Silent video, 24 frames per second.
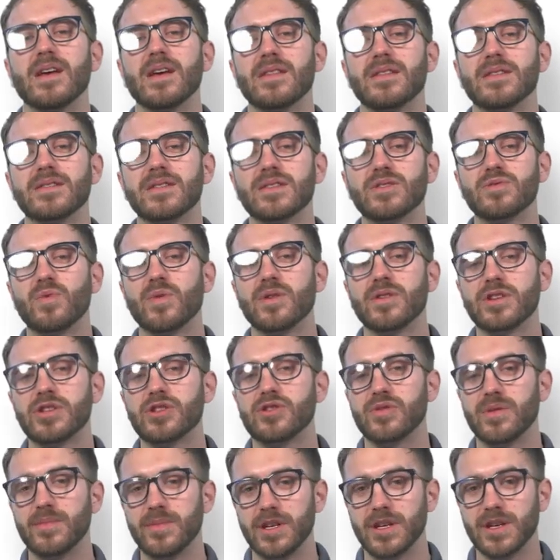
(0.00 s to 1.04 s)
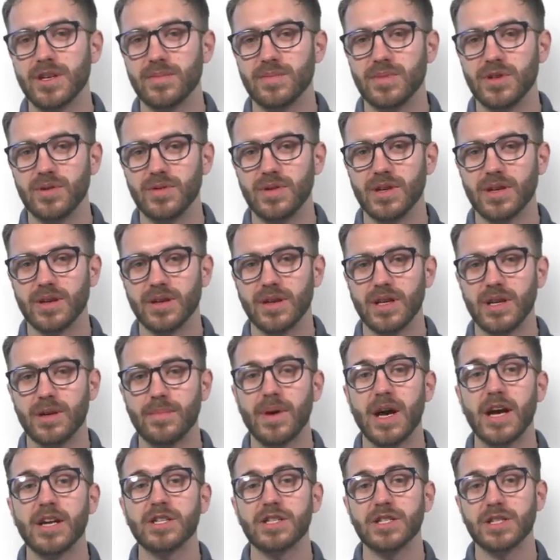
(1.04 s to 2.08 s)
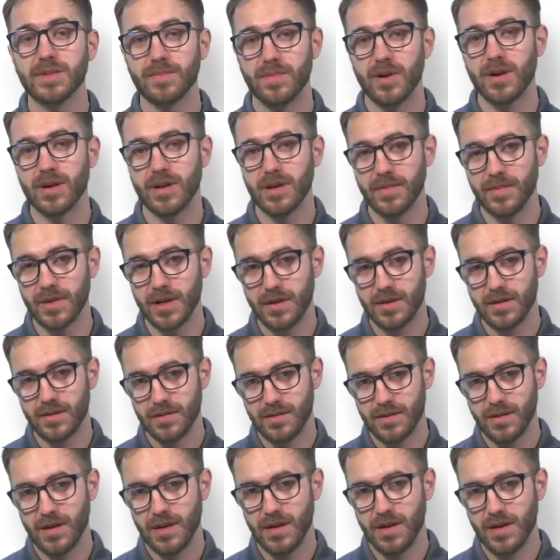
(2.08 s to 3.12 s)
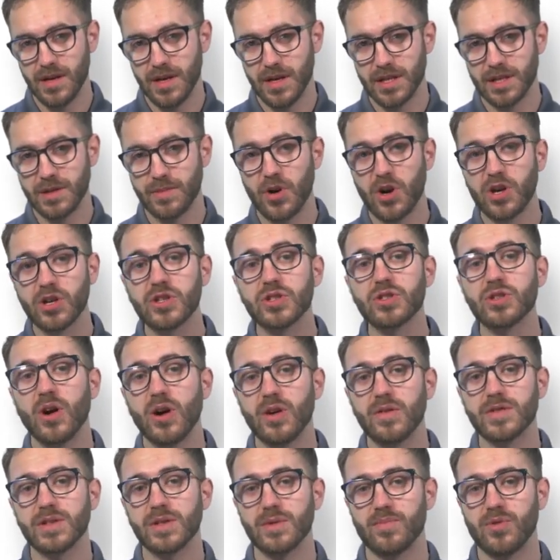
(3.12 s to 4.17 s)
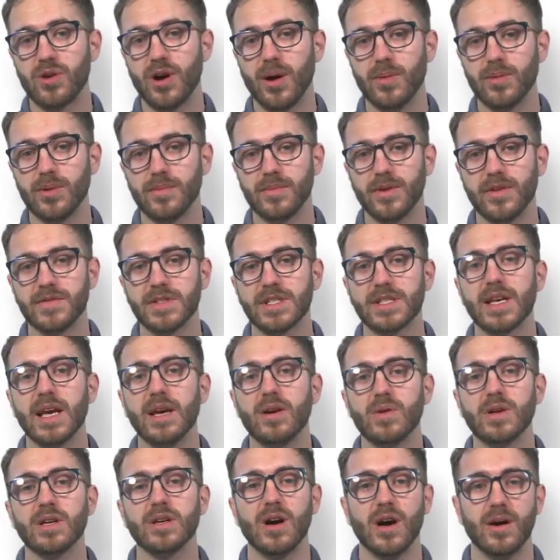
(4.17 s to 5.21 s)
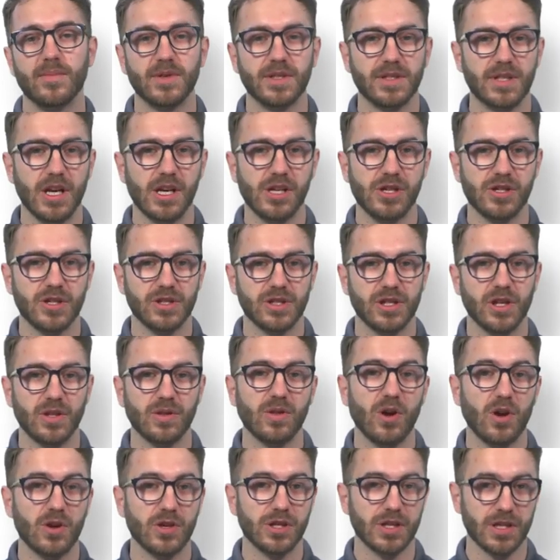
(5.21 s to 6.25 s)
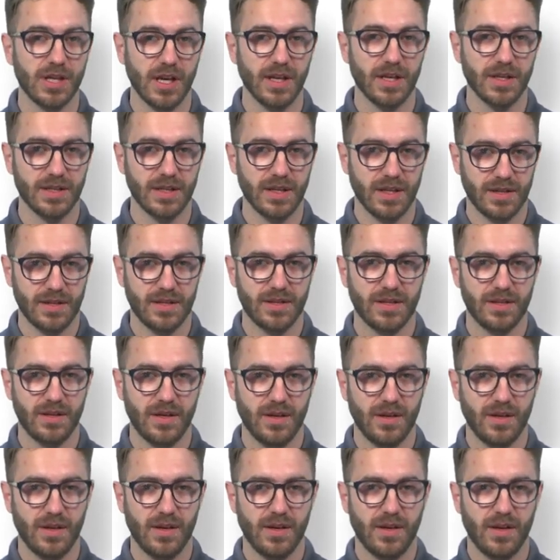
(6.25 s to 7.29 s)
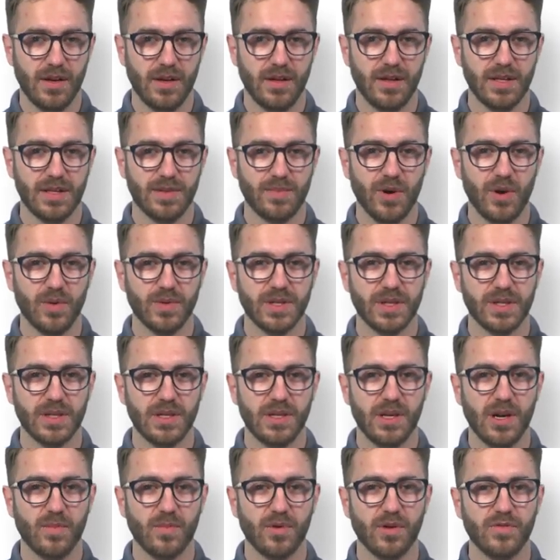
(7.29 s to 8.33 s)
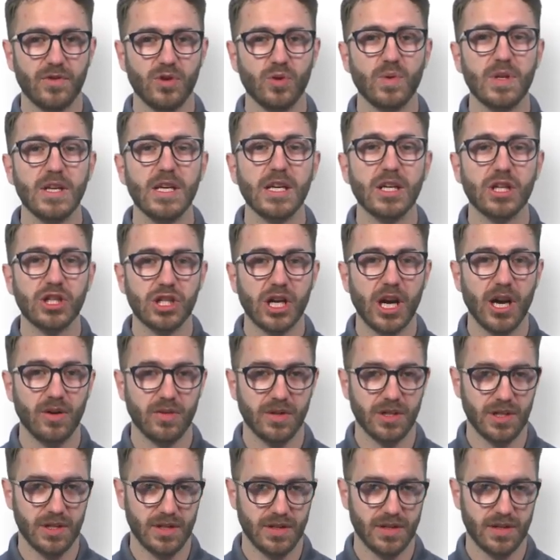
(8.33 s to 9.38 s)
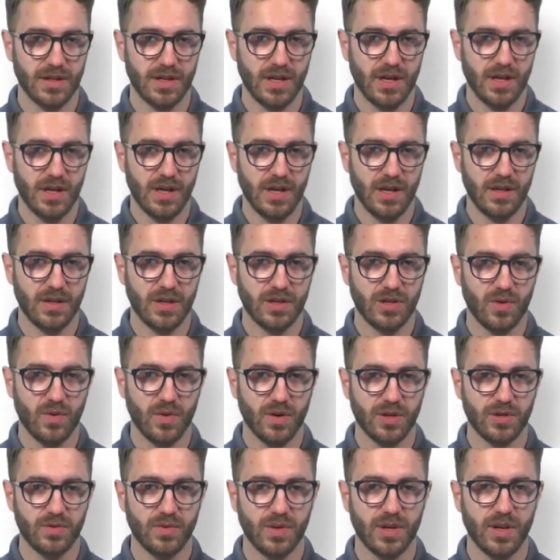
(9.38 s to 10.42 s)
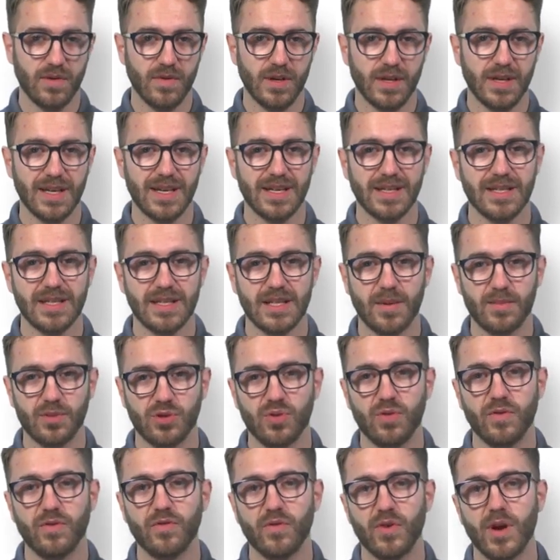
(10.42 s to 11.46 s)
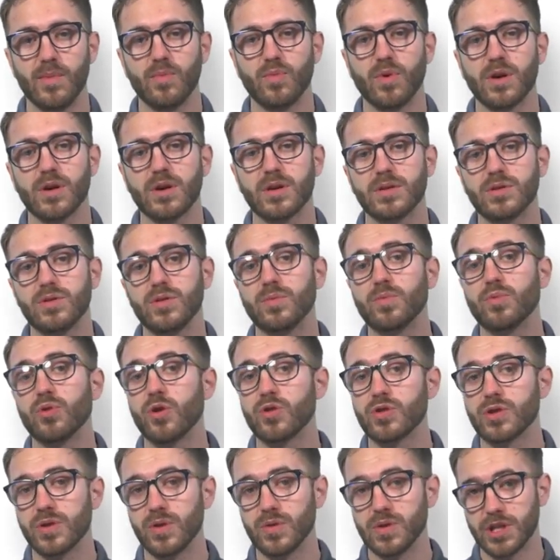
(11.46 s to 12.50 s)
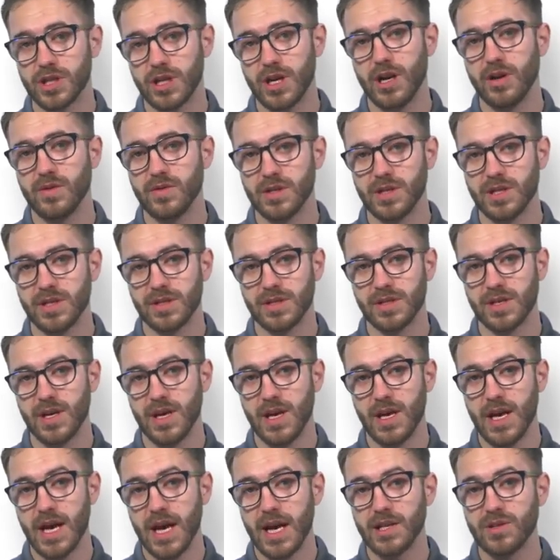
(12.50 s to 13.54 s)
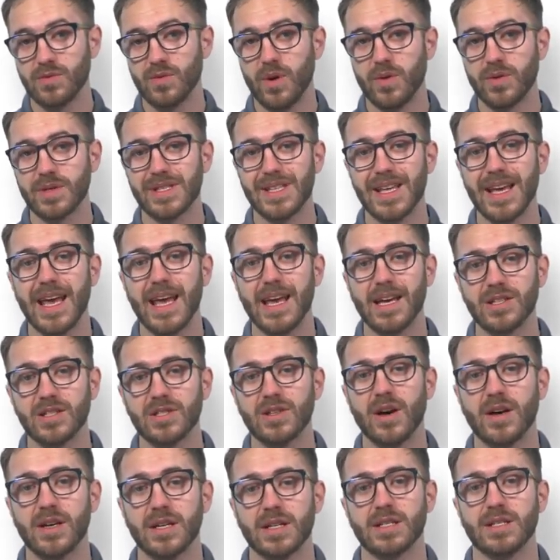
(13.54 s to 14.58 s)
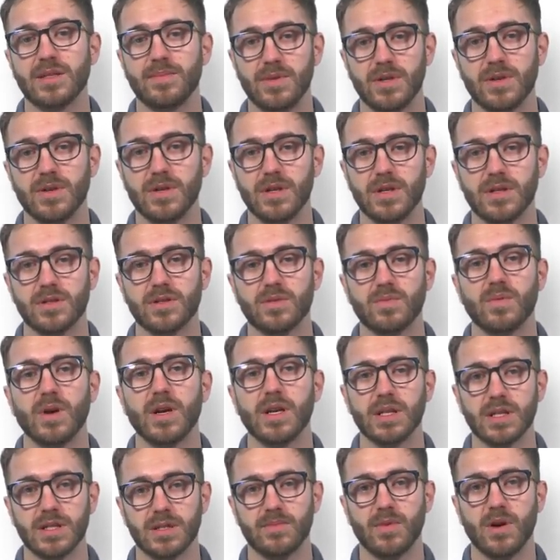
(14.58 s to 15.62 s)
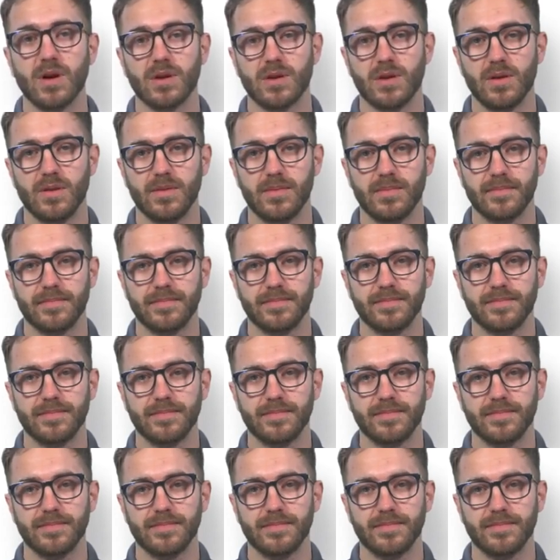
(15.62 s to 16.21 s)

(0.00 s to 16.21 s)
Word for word: This is where distributed computing and Apache Spark come in. Spark solves the problem of scaling computation to large data sets. This poses a number of unique challenges, and this course will give you the conceptual framework to approach those challenges, as well as the hands-on experience writing Spark code.